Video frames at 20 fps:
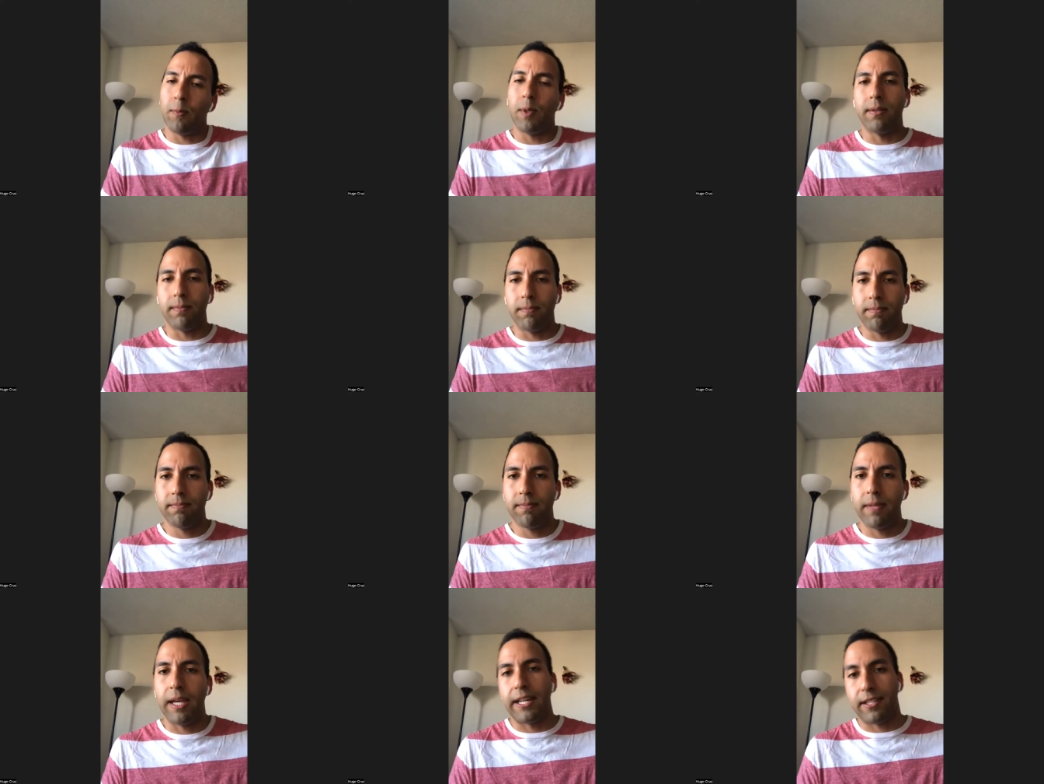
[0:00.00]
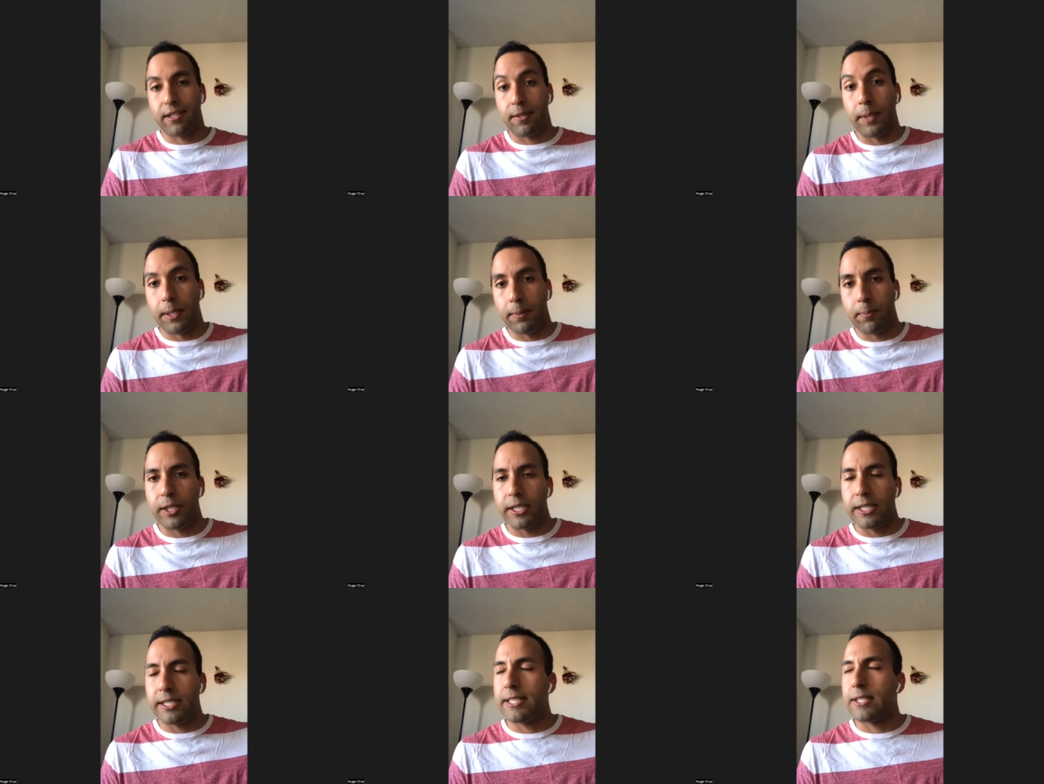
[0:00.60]
Well, it has to be a
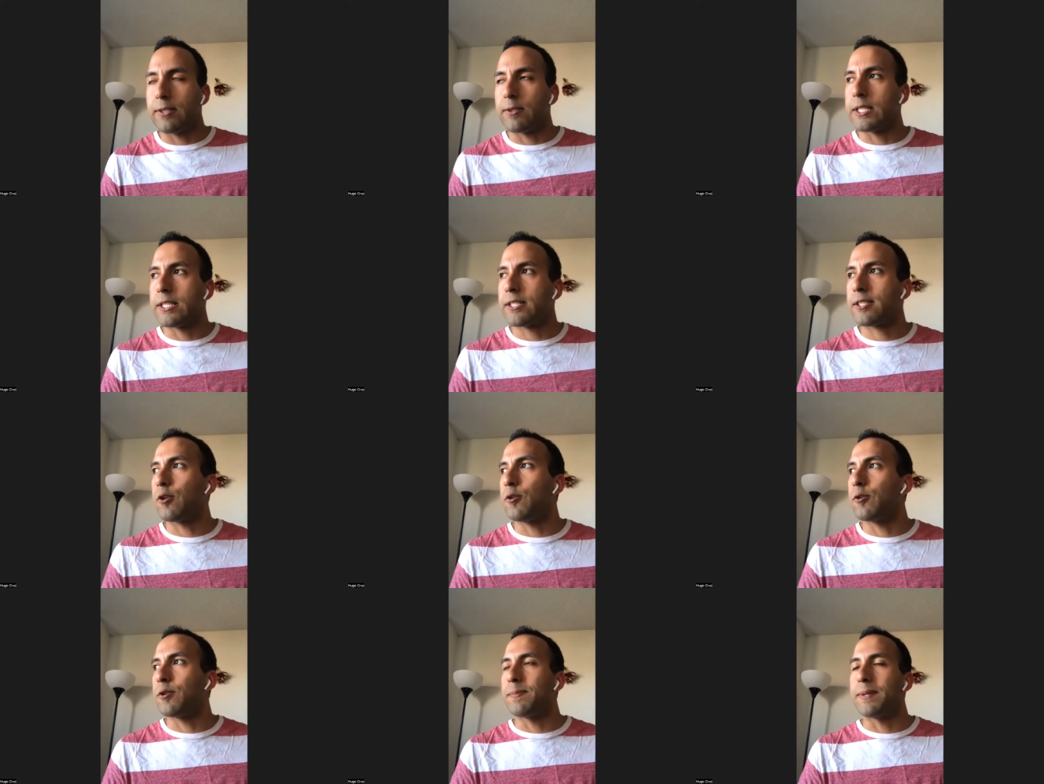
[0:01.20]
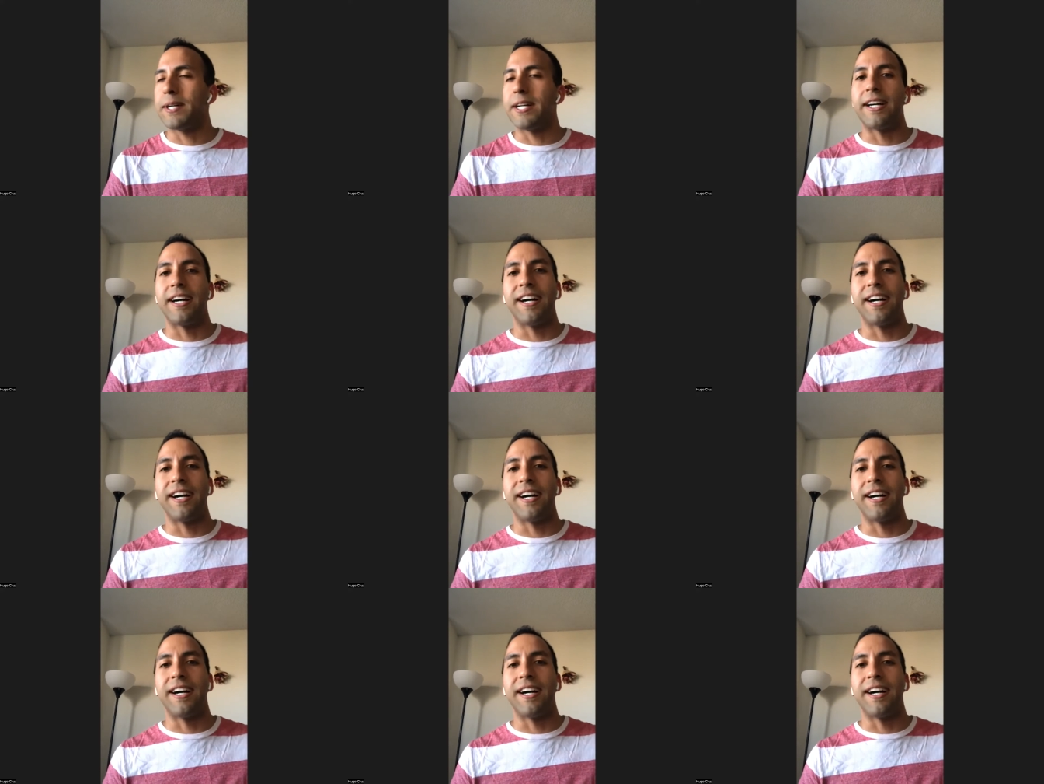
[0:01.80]
pretty serious cold, but